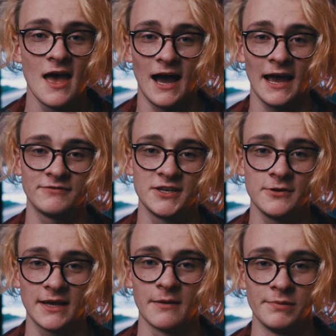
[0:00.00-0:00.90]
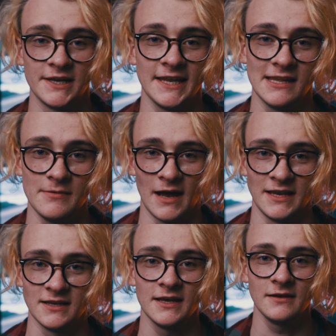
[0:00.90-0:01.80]
I have to do it completely
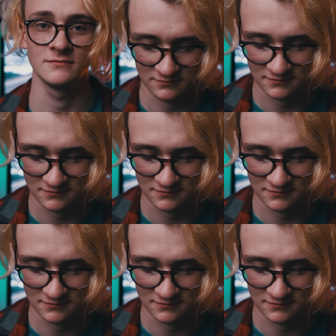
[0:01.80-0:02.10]
manually.